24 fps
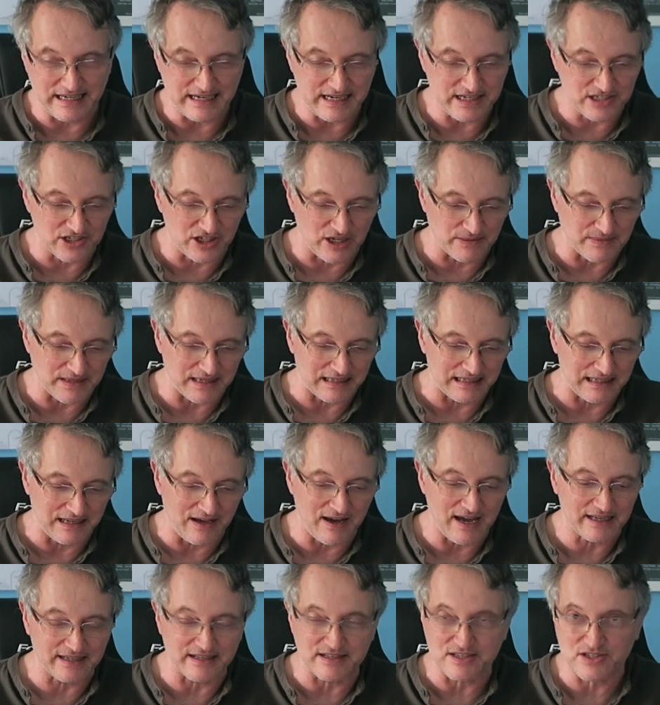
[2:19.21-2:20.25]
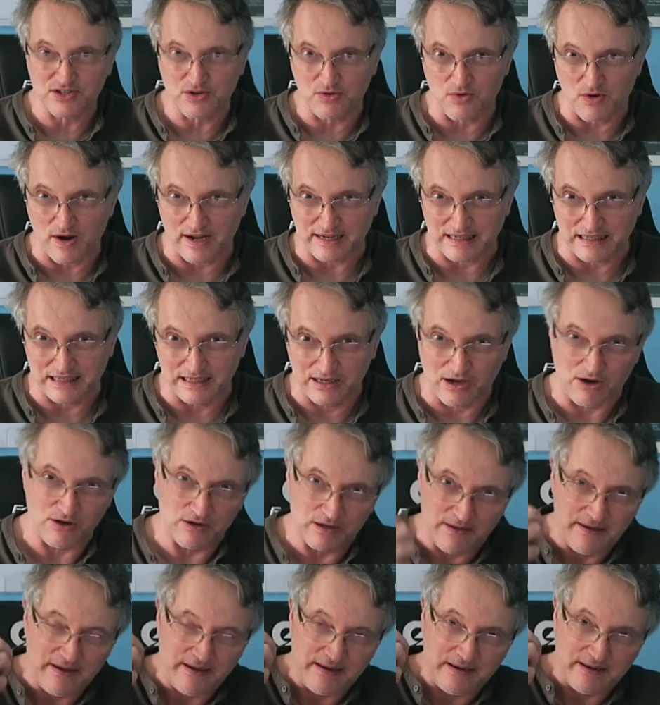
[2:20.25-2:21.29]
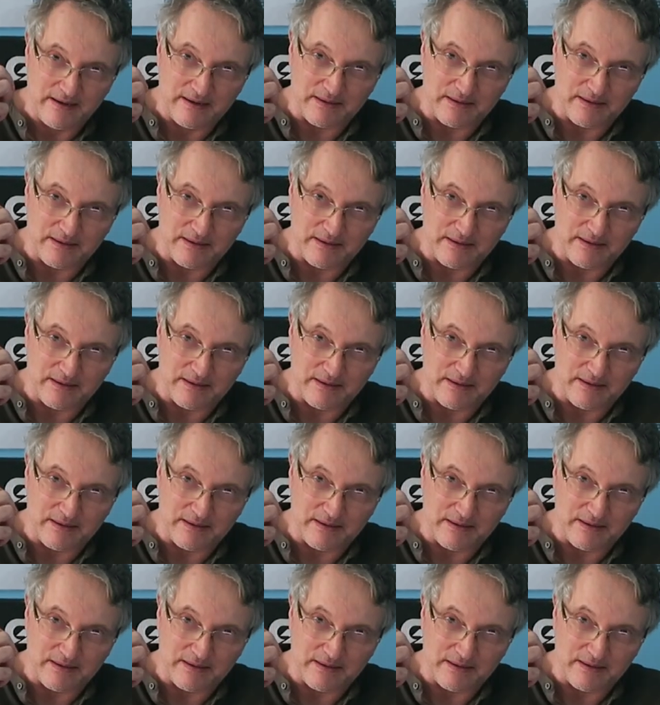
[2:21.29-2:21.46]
anytime you like. It's quite long,